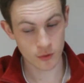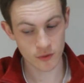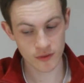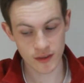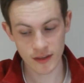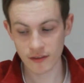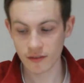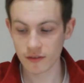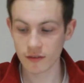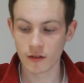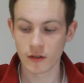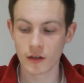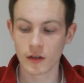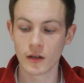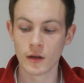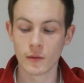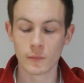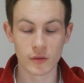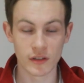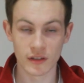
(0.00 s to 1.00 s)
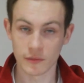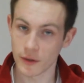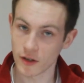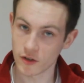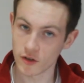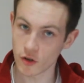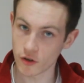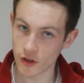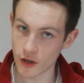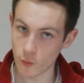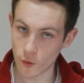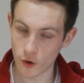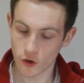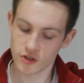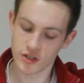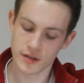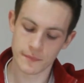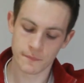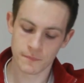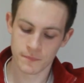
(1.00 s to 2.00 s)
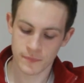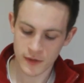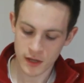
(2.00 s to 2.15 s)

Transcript: you with this. Please make sure they're watching.